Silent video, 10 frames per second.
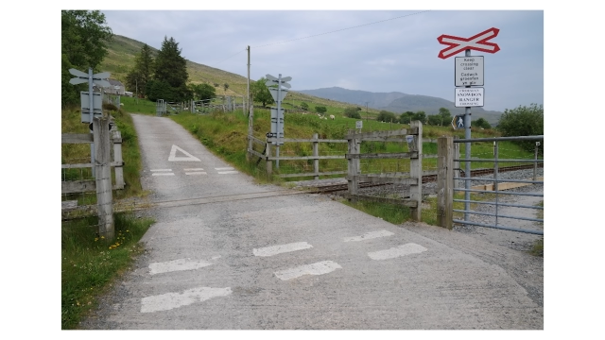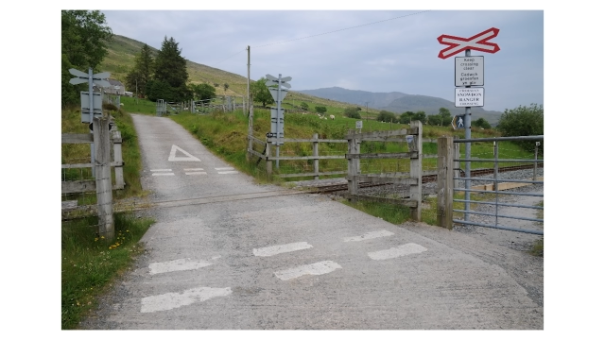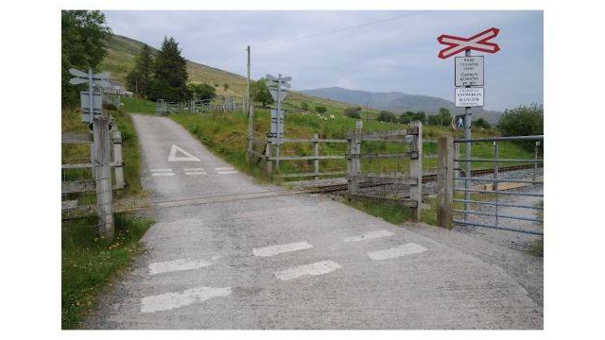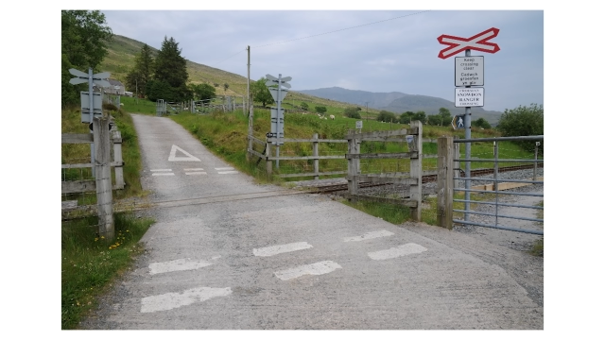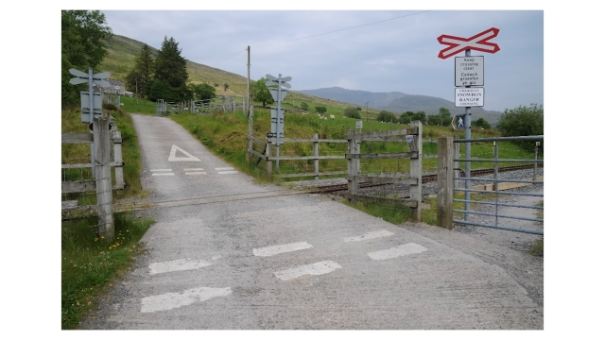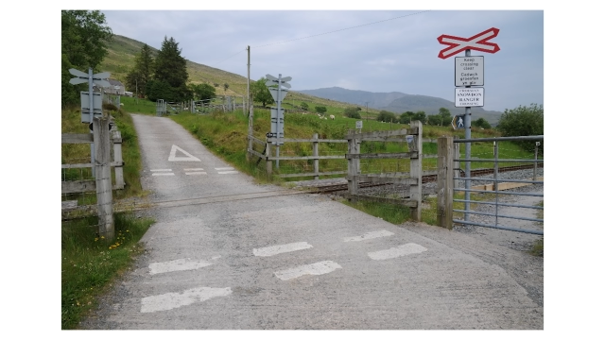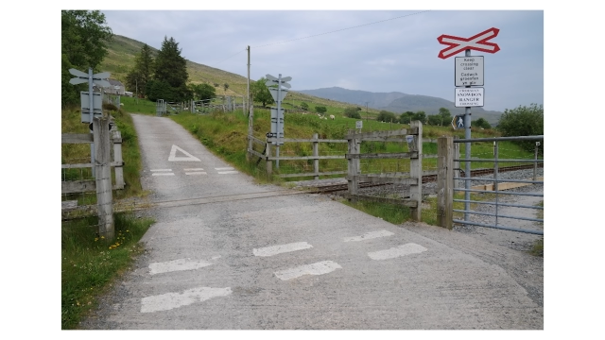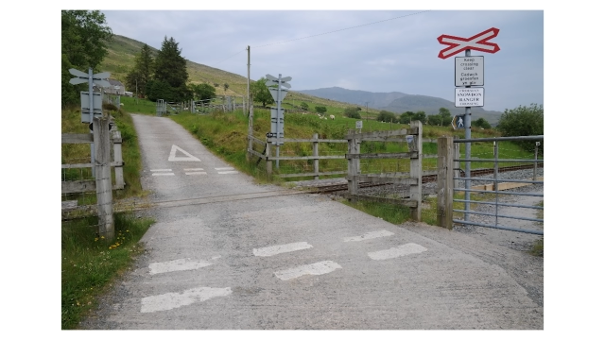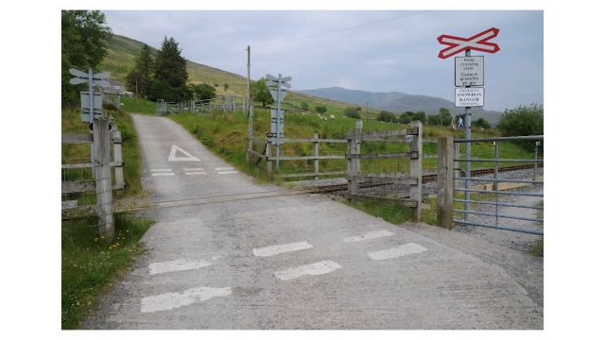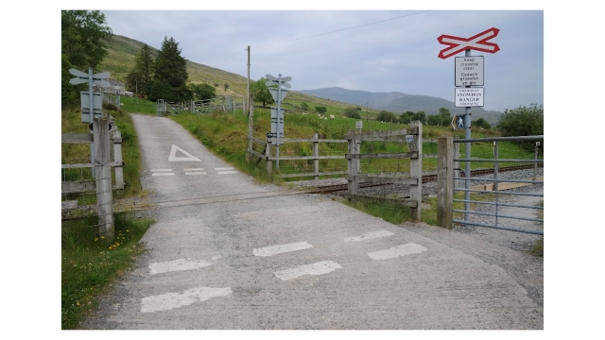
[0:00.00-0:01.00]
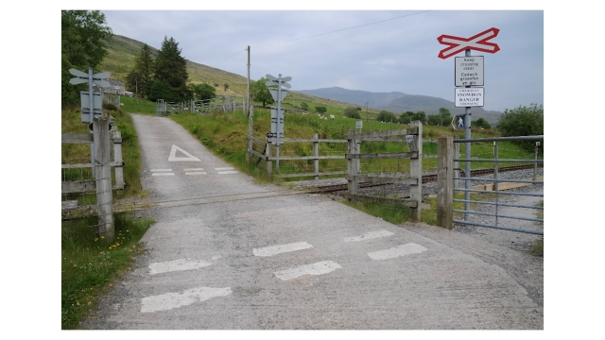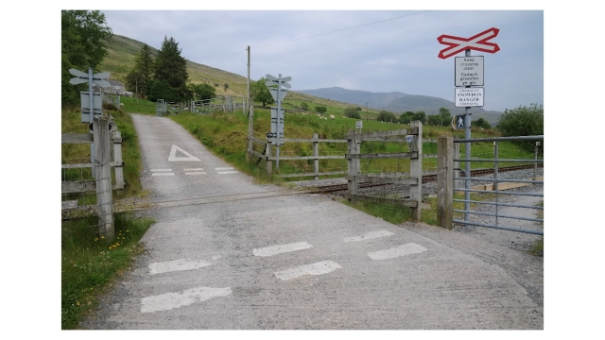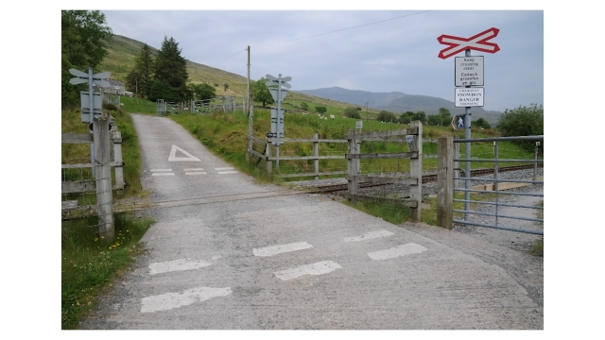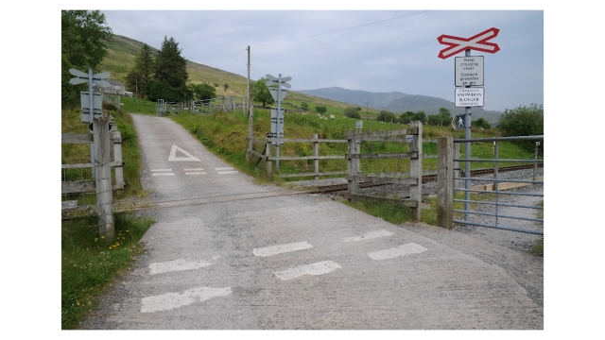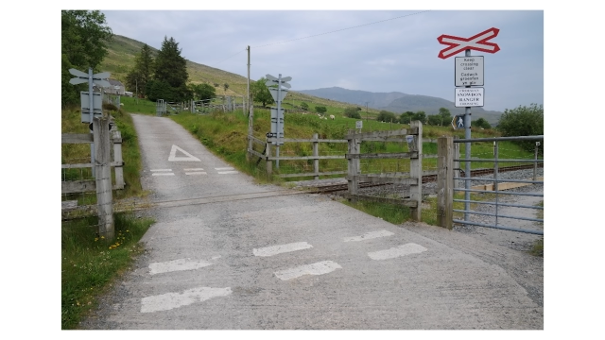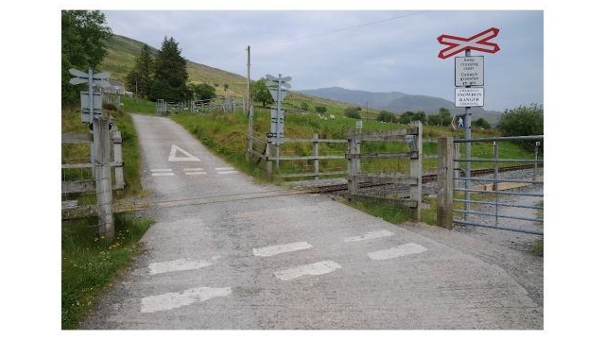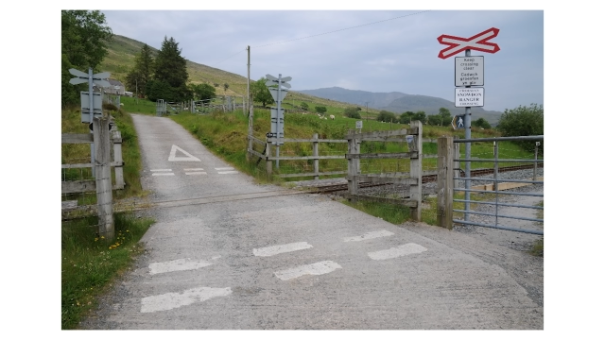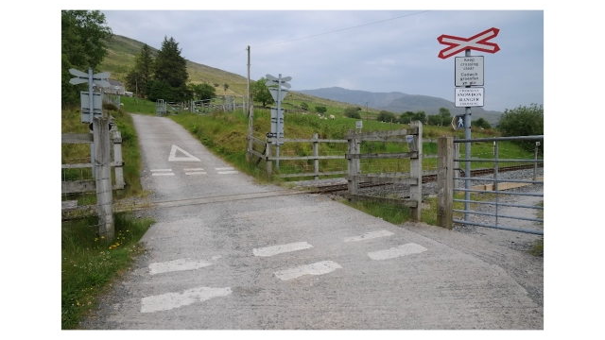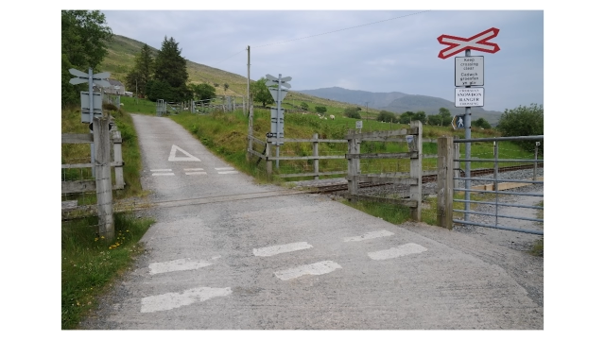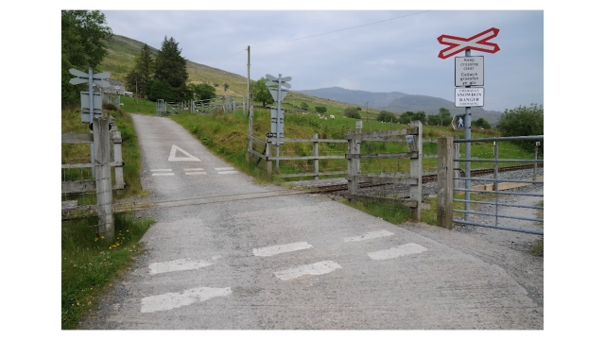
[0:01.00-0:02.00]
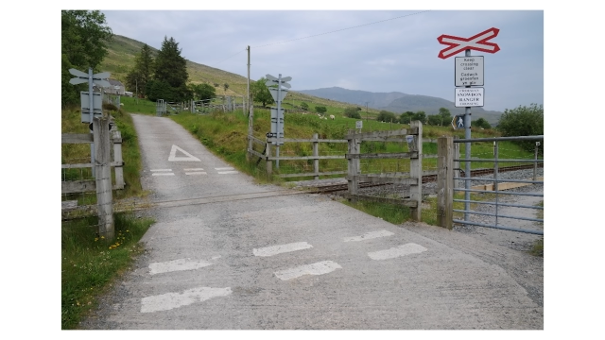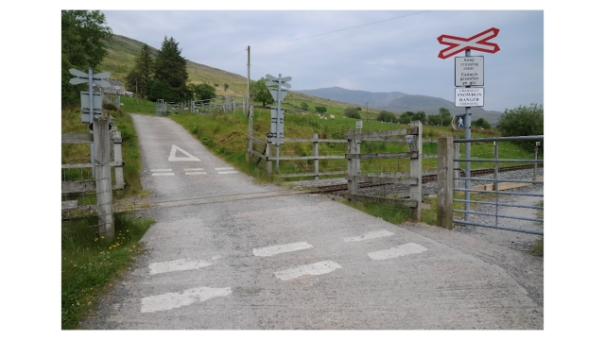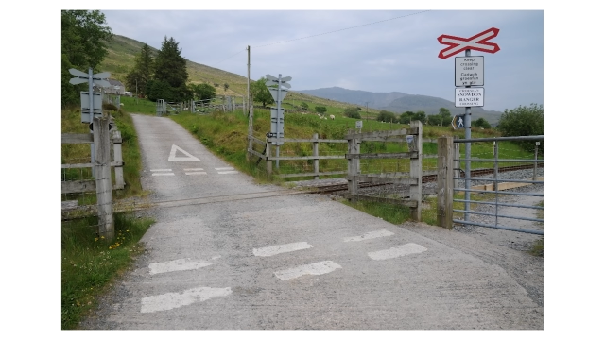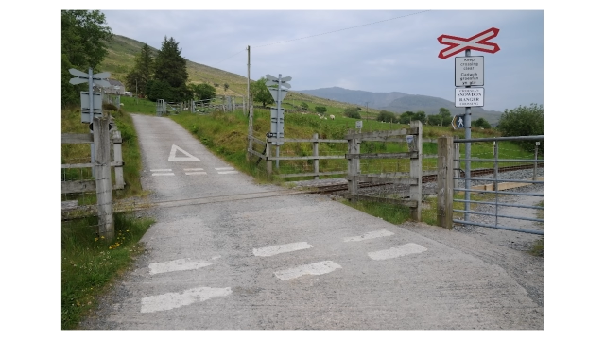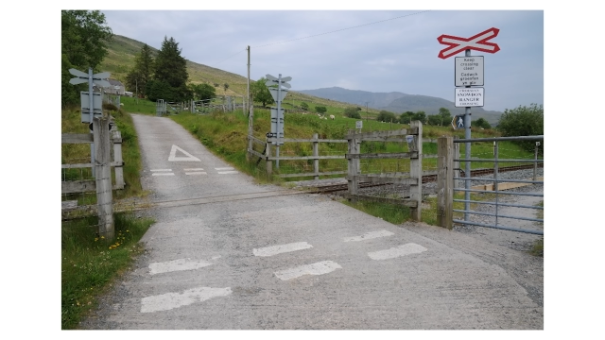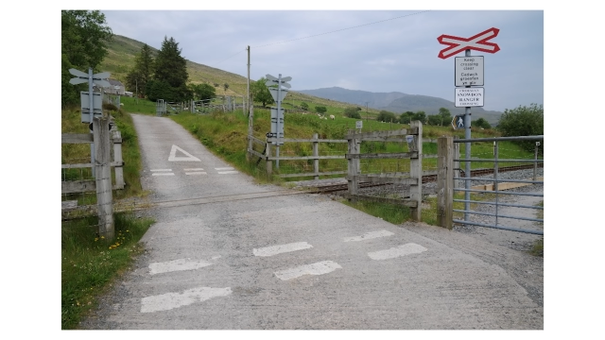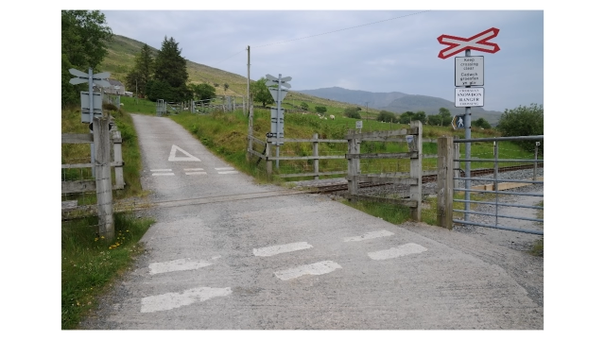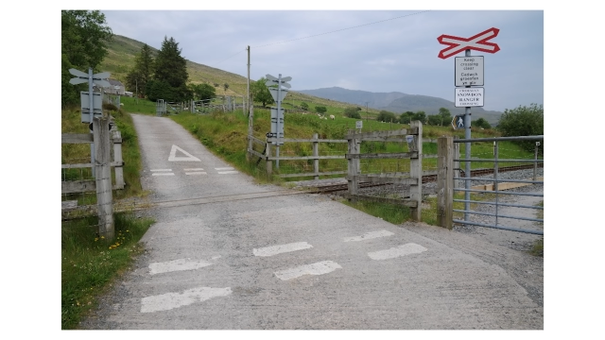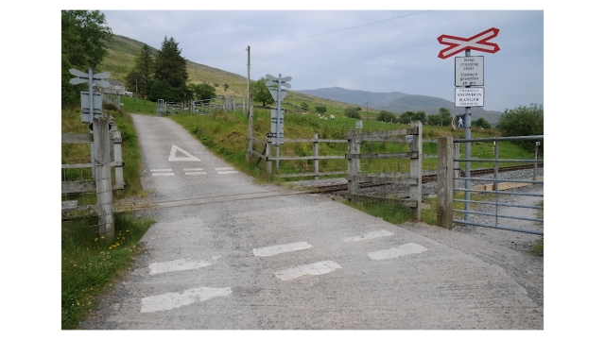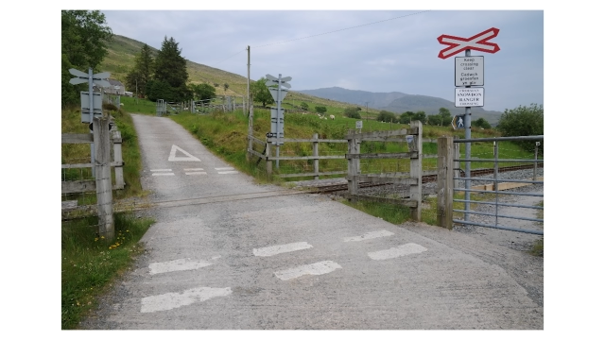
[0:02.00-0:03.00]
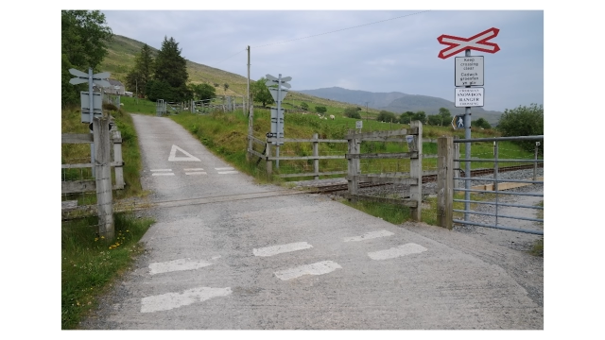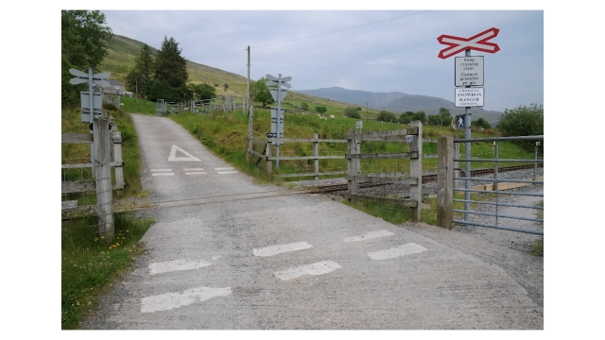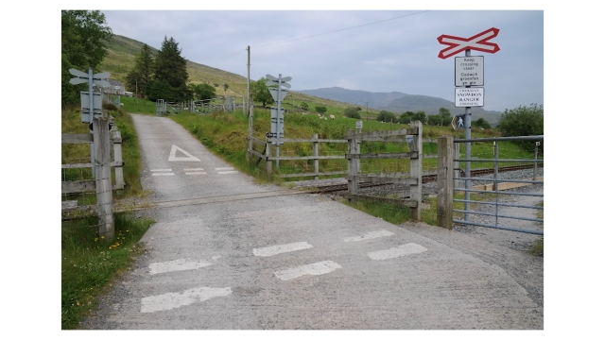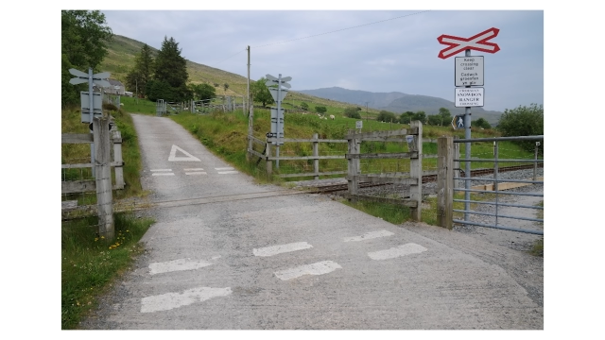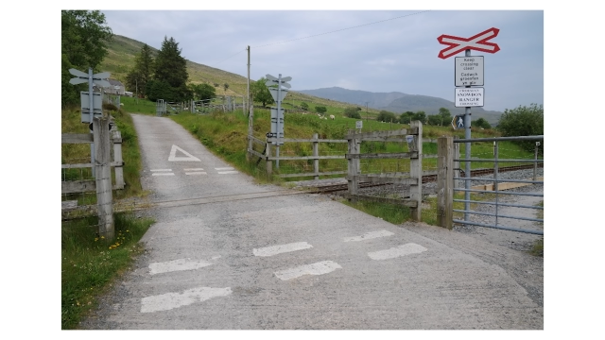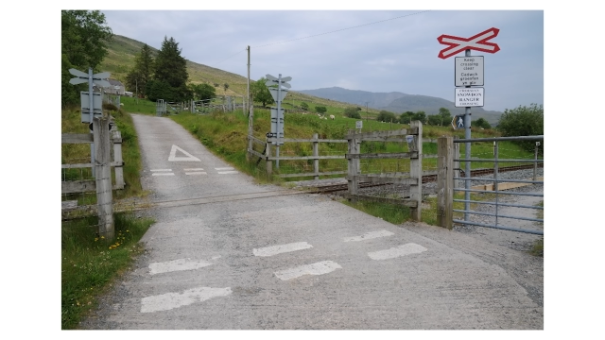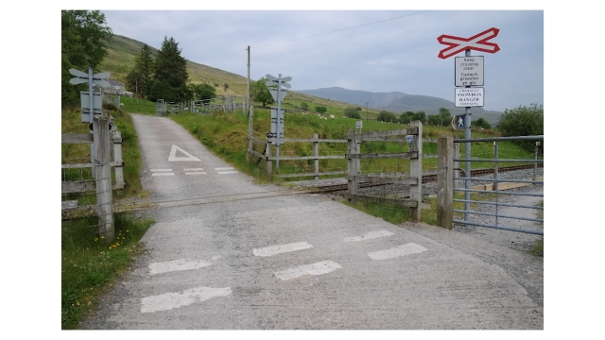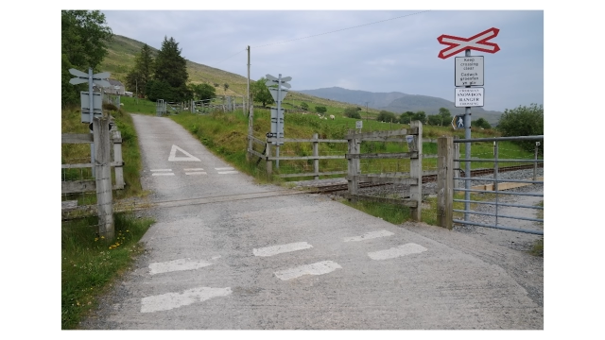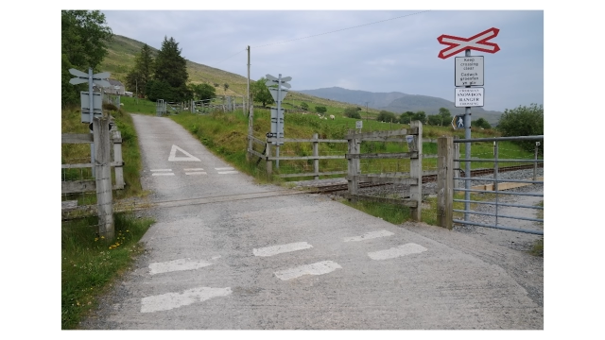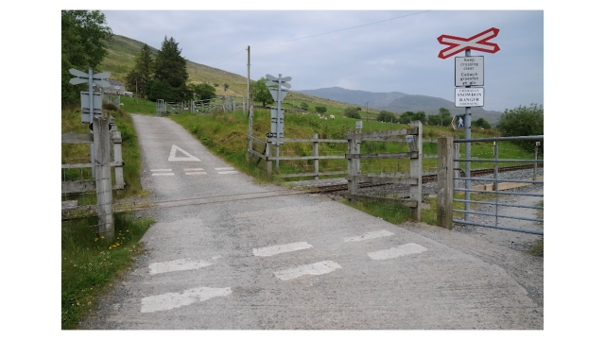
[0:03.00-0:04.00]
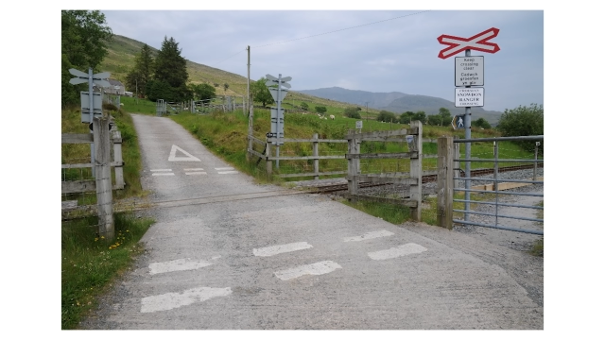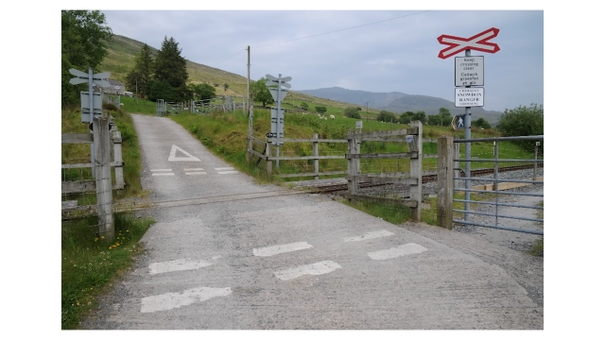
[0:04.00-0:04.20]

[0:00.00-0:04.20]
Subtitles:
(no speaker visible)